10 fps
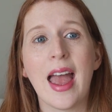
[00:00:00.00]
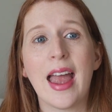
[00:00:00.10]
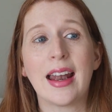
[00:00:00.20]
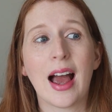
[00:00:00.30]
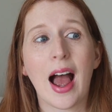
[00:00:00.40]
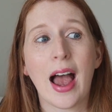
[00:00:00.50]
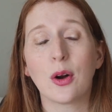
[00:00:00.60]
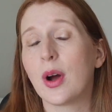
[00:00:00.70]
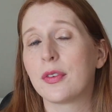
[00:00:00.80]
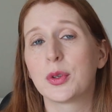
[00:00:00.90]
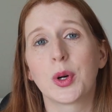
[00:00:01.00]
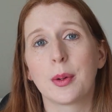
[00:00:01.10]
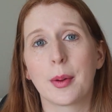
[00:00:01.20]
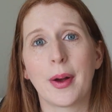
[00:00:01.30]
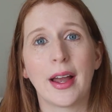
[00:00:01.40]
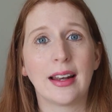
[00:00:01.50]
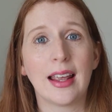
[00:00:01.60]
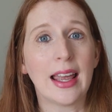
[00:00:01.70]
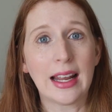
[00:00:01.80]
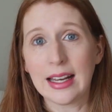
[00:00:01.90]
And I don't have to worry about
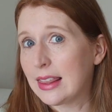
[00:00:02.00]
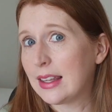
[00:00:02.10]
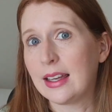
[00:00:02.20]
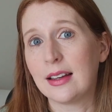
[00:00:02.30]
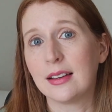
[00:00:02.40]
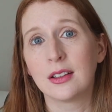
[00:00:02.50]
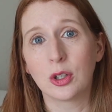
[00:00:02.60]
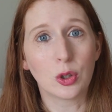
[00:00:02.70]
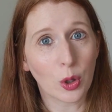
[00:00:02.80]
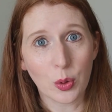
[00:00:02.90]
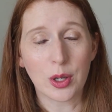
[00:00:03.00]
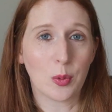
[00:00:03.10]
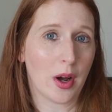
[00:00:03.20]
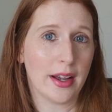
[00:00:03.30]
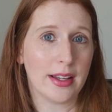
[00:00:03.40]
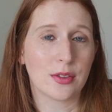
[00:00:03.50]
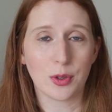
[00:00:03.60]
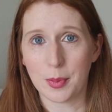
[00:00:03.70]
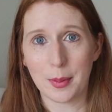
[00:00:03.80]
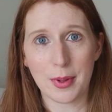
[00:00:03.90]
buying anything clothing wise
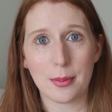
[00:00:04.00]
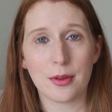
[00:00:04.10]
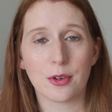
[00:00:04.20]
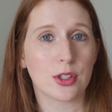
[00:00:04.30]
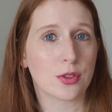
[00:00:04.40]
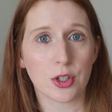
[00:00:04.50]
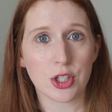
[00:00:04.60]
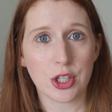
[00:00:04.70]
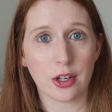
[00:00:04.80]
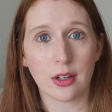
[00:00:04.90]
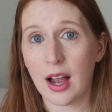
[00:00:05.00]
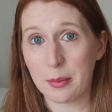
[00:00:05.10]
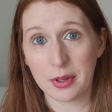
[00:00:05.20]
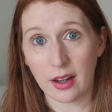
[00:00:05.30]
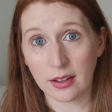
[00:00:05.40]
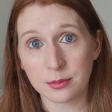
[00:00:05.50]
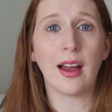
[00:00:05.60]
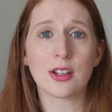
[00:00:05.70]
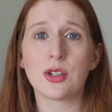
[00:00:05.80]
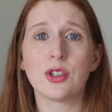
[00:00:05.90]
for my baby for his first year. I'm done.
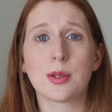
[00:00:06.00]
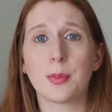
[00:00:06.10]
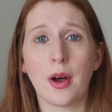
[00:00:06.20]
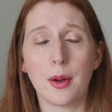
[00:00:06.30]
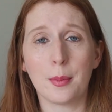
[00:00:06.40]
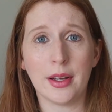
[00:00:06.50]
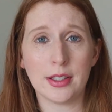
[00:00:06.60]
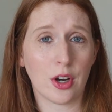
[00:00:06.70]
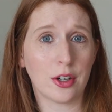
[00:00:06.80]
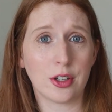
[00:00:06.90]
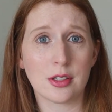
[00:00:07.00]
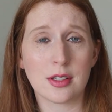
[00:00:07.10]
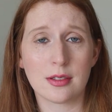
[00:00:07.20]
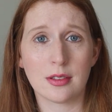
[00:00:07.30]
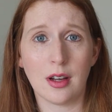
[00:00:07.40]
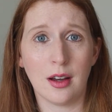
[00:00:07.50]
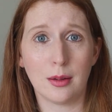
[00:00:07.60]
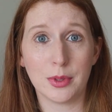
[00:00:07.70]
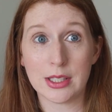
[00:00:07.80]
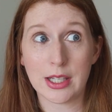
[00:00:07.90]
I also just bought my daughter's
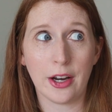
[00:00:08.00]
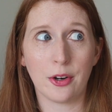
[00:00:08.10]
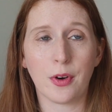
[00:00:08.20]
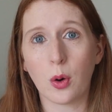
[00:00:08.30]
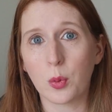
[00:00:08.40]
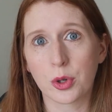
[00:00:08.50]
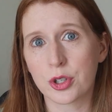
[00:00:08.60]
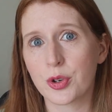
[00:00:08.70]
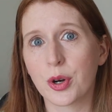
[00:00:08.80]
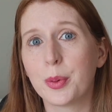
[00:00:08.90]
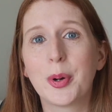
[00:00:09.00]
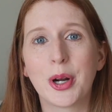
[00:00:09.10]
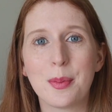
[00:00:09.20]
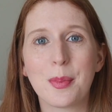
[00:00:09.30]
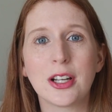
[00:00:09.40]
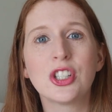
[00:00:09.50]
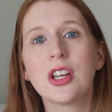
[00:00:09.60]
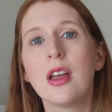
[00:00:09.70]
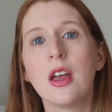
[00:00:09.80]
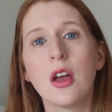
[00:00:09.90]
entire fall wardrobe pretty
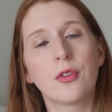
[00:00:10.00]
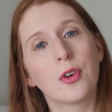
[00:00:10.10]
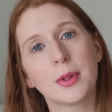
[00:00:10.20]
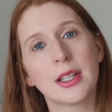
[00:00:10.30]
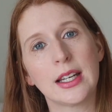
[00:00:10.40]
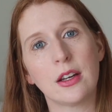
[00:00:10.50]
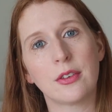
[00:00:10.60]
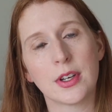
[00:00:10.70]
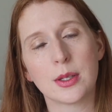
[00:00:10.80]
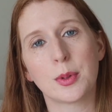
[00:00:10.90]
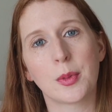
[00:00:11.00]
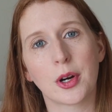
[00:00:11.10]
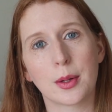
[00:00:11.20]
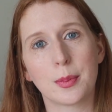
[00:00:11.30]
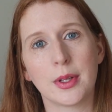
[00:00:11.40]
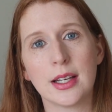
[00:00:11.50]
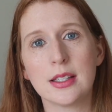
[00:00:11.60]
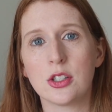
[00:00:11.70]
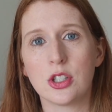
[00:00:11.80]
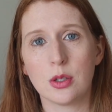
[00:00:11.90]
much from a lady on Facebook
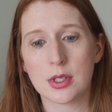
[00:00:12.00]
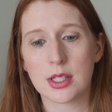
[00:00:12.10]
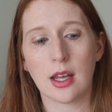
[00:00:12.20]
Marketplace. She was